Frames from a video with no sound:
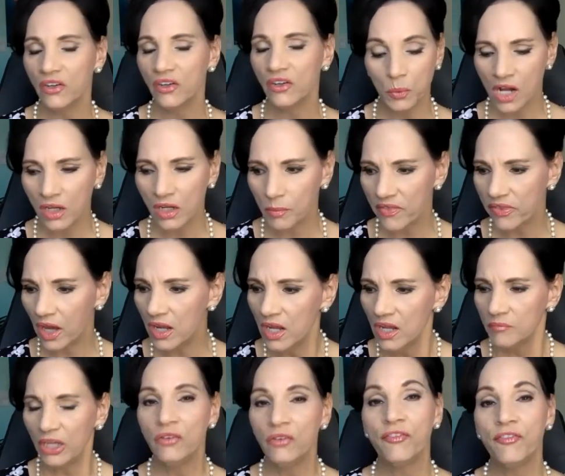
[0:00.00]
if you want to
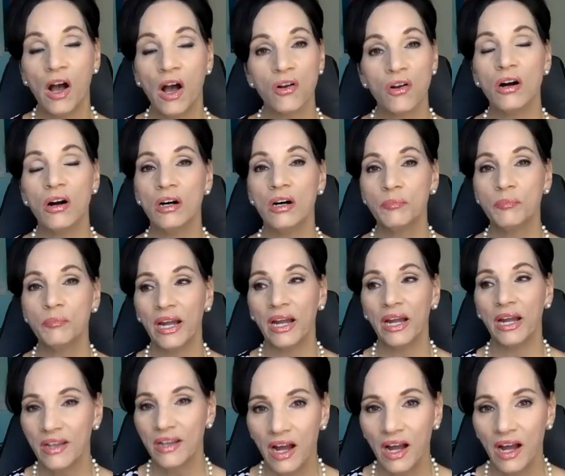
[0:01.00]
talk about that, but
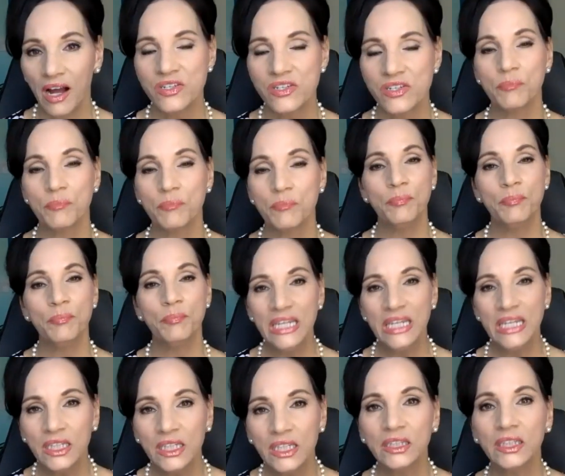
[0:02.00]
you felt called by
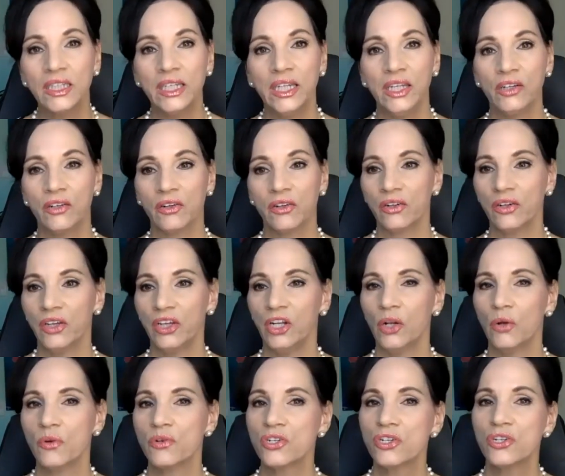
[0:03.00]
God to be a
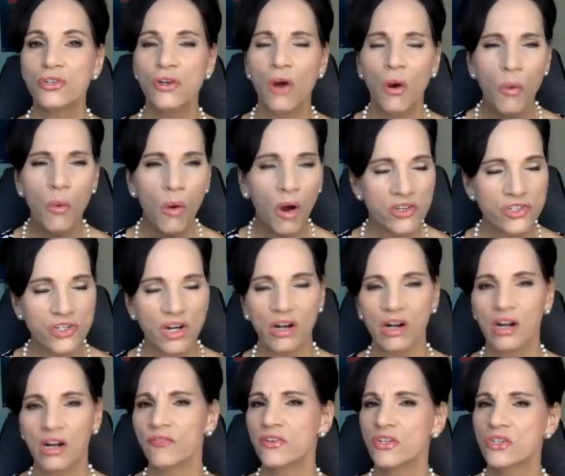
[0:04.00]
leader, you know, to go on to
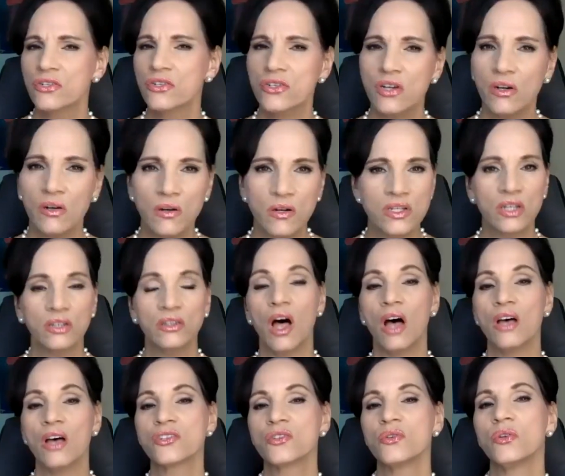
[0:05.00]
Harvard, go on to law
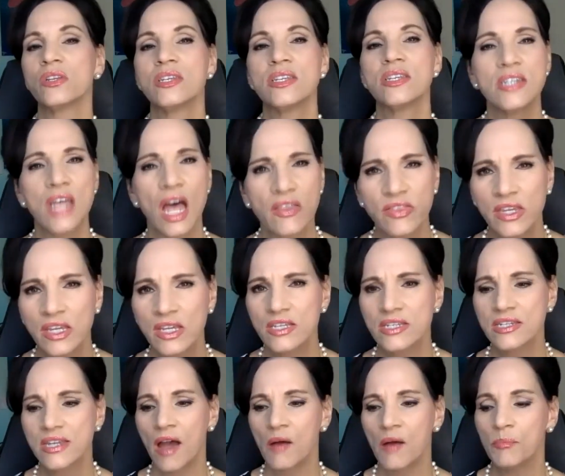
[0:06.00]
school, to set the
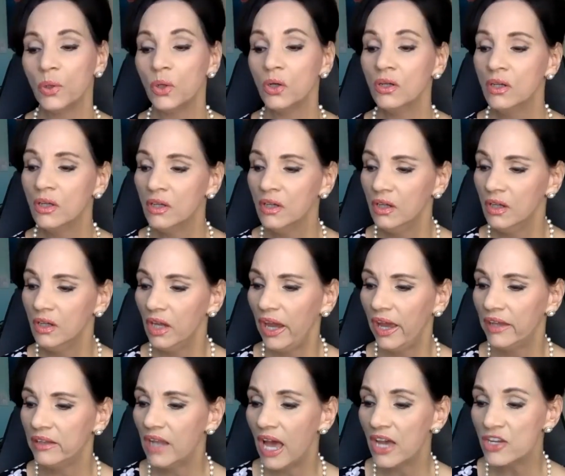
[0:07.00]
example. And
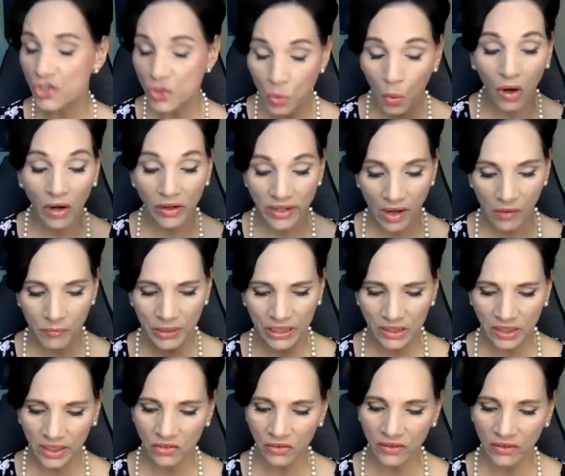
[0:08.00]
as you are now, be a leader in
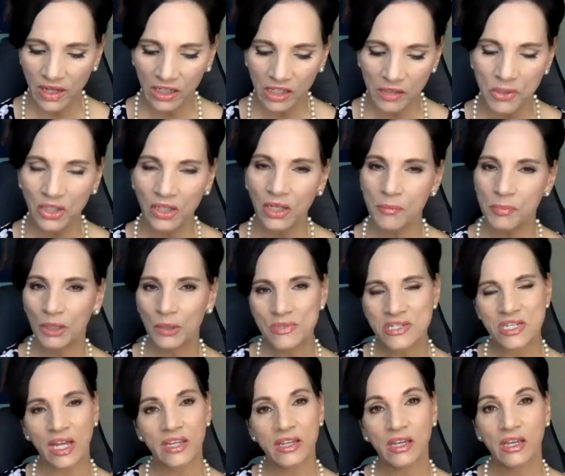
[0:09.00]
that community. But it was like
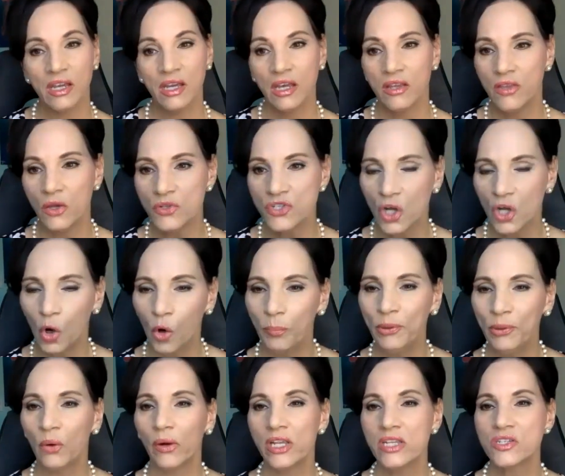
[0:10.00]
those
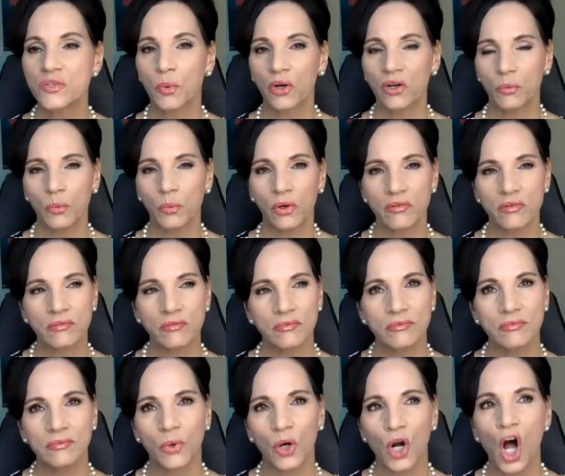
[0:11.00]
opioids were, were, were
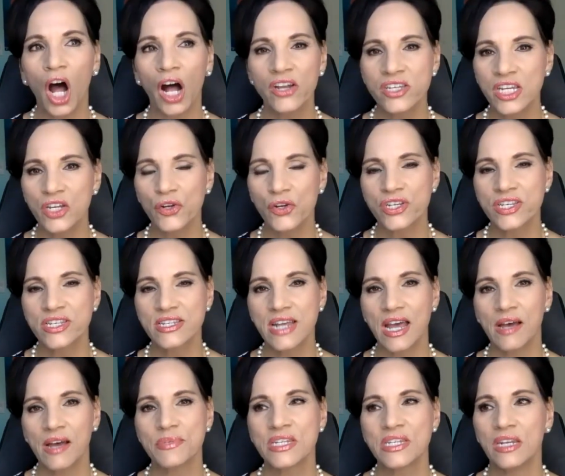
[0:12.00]
haunting your steps
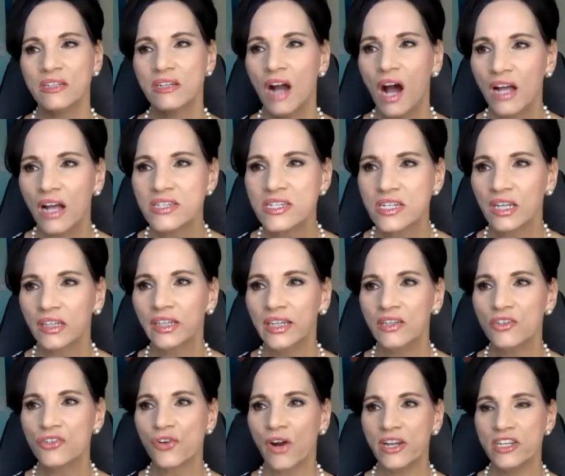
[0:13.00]
and constantly trying
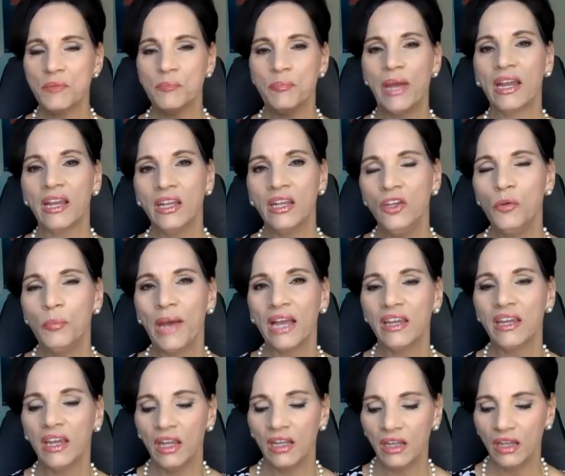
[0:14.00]
to beckon you back in. And